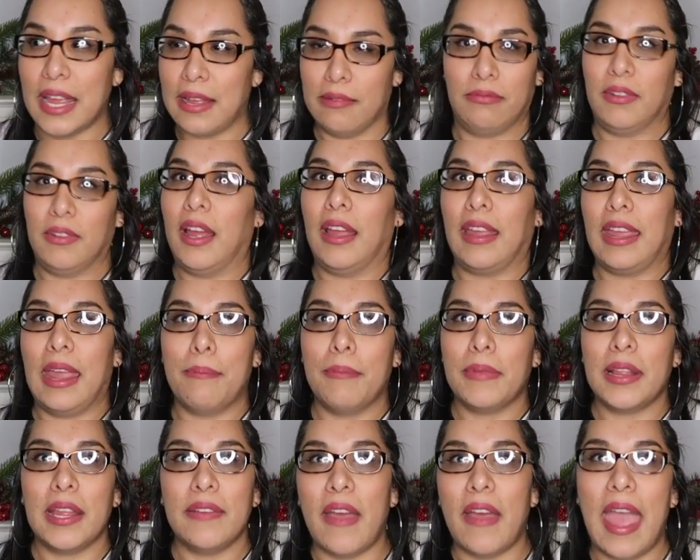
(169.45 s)
I
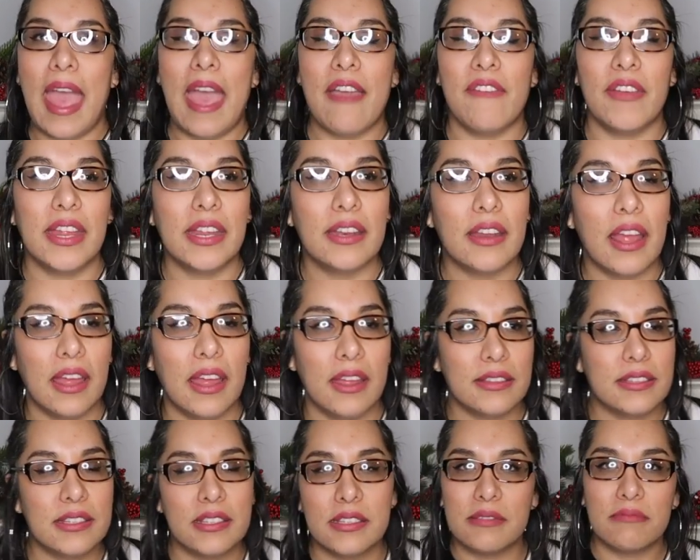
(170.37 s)
can't believe I haven't.
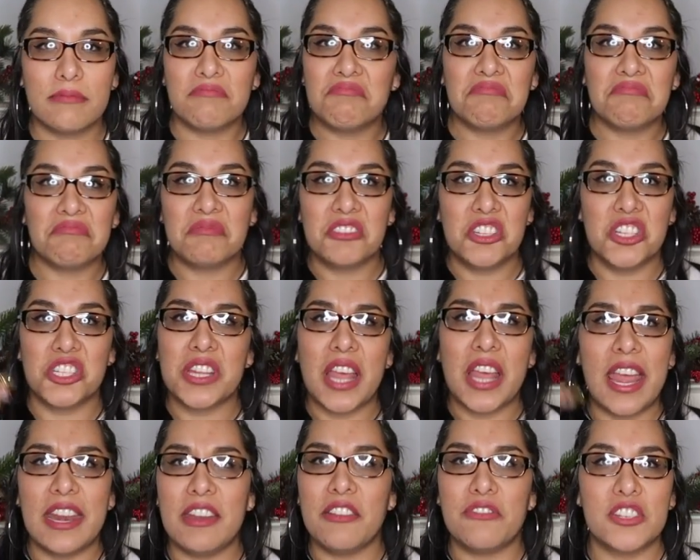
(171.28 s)
It's just
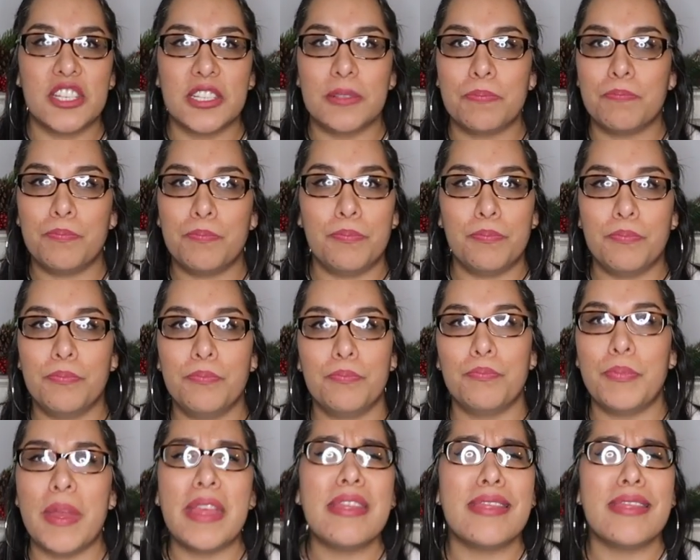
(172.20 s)
kind of just
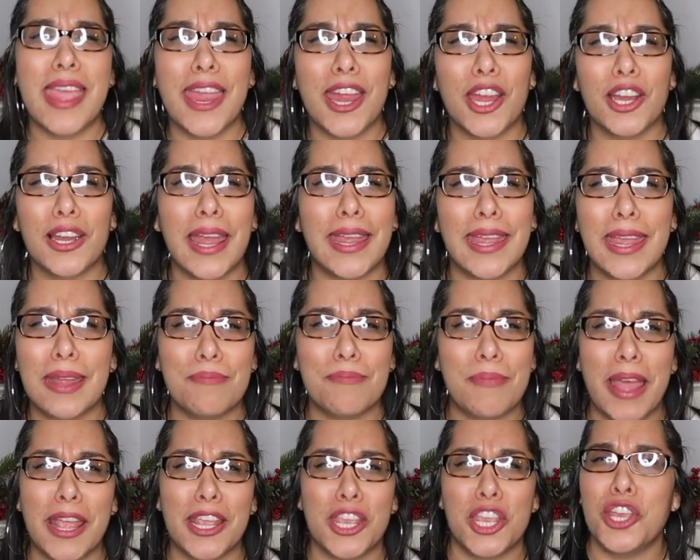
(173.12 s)
been there, like in
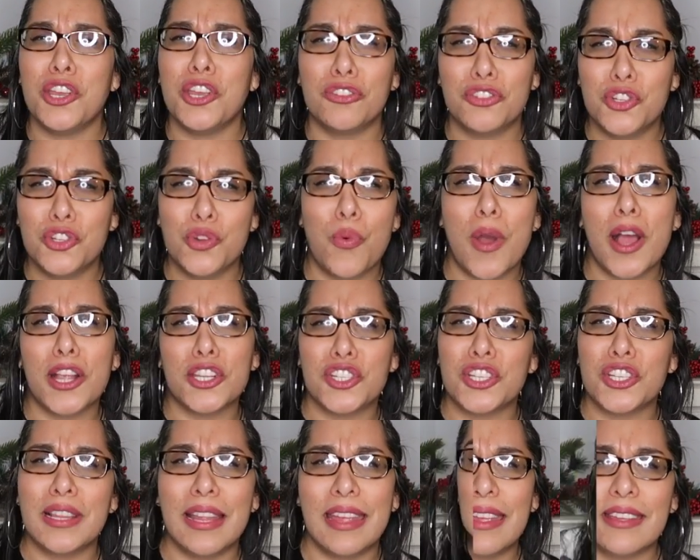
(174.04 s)
my queue to
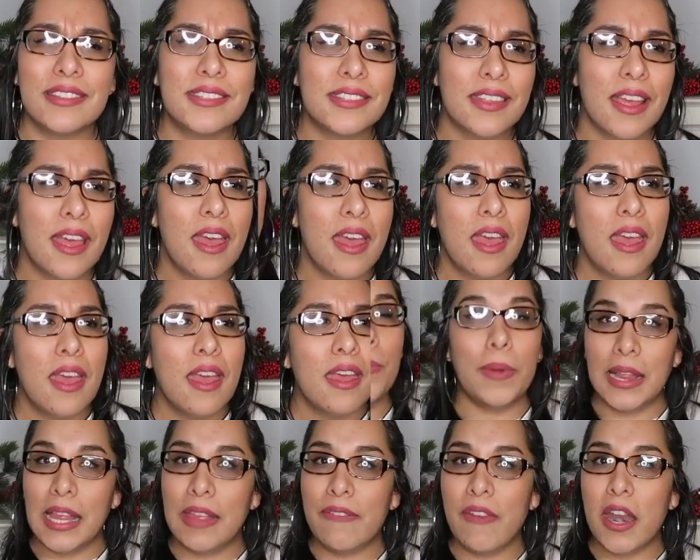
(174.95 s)
watch list. Can you
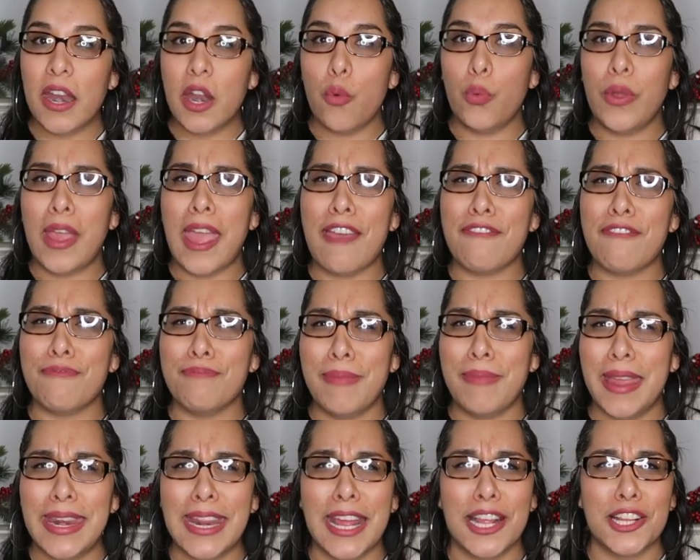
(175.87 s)
believe it? We have
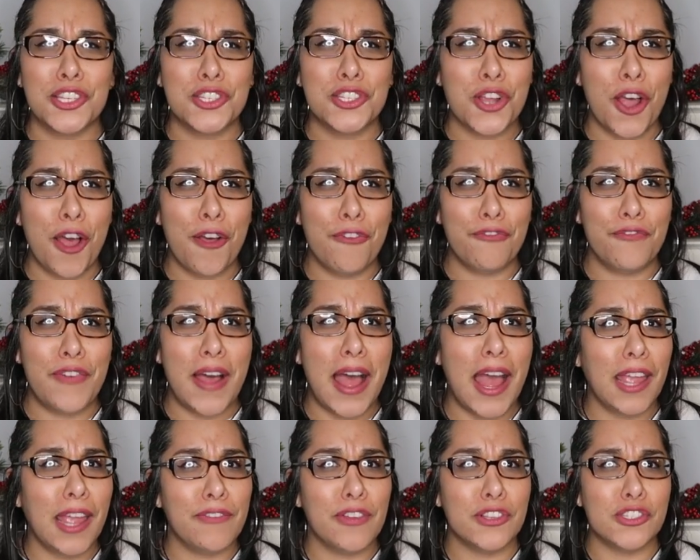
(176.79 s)
made it top
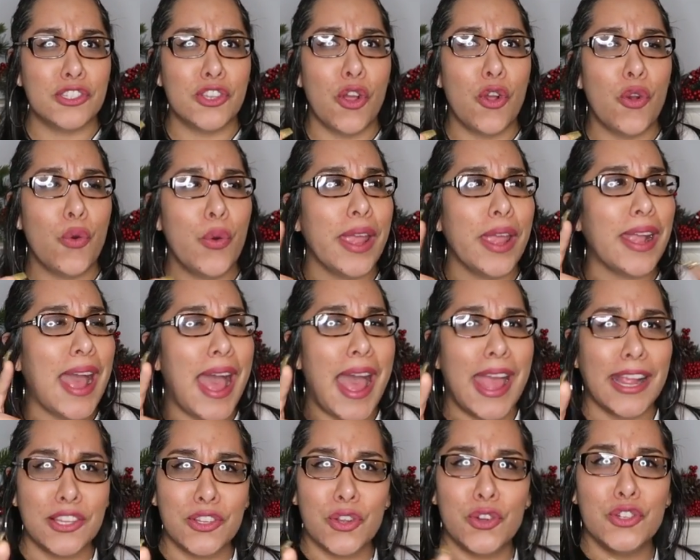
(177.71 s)
5 so quick.
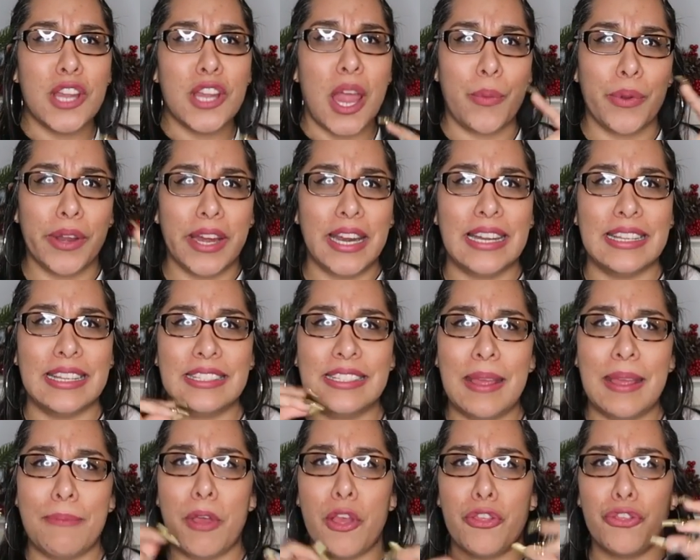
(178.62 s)
I told y'all we're
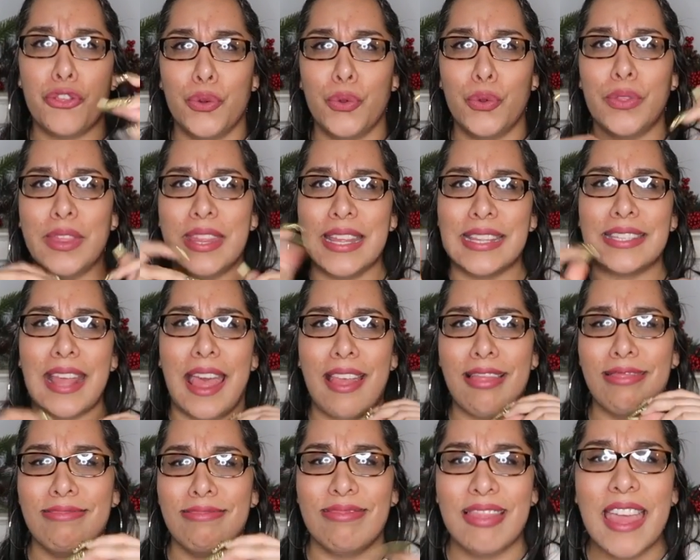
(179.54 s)
gonna zip through this
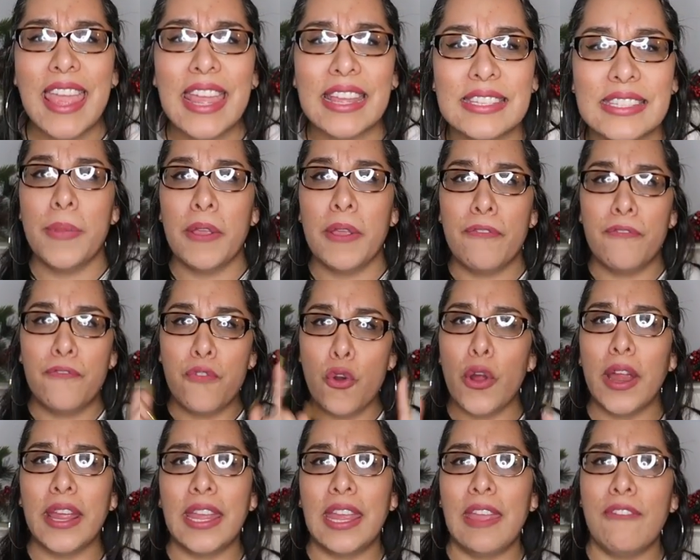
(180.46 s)
list.
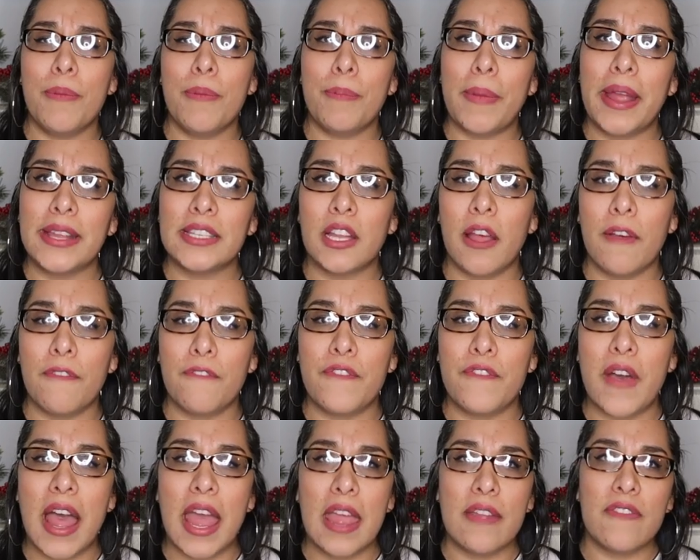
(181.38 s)
Before I you my
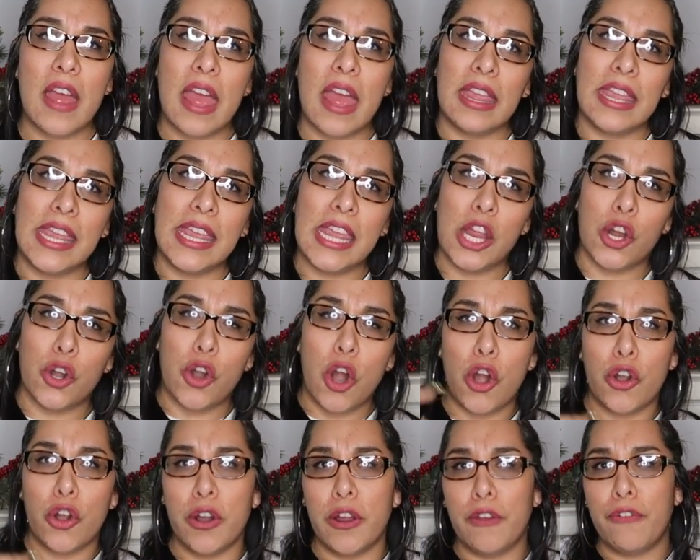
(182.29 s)
top 5, here
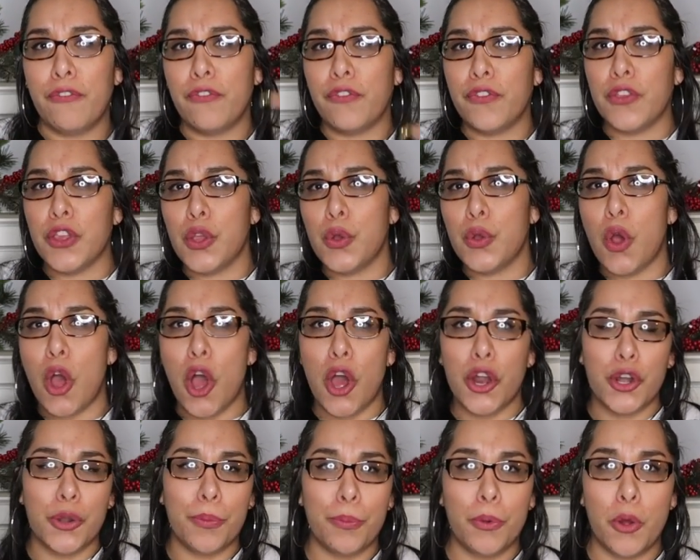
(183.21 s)
are a few
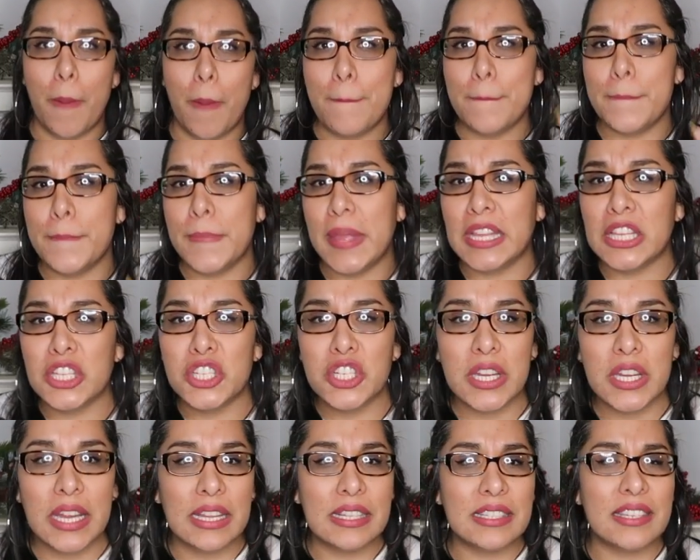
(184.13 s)
honorable
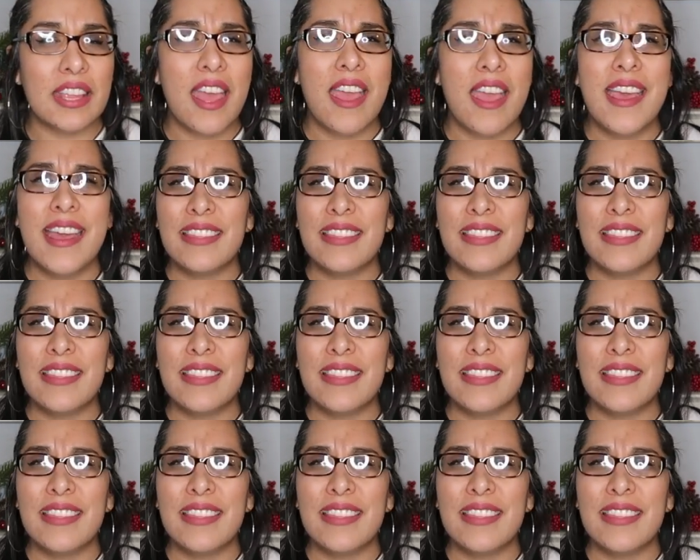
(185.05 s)
mentions.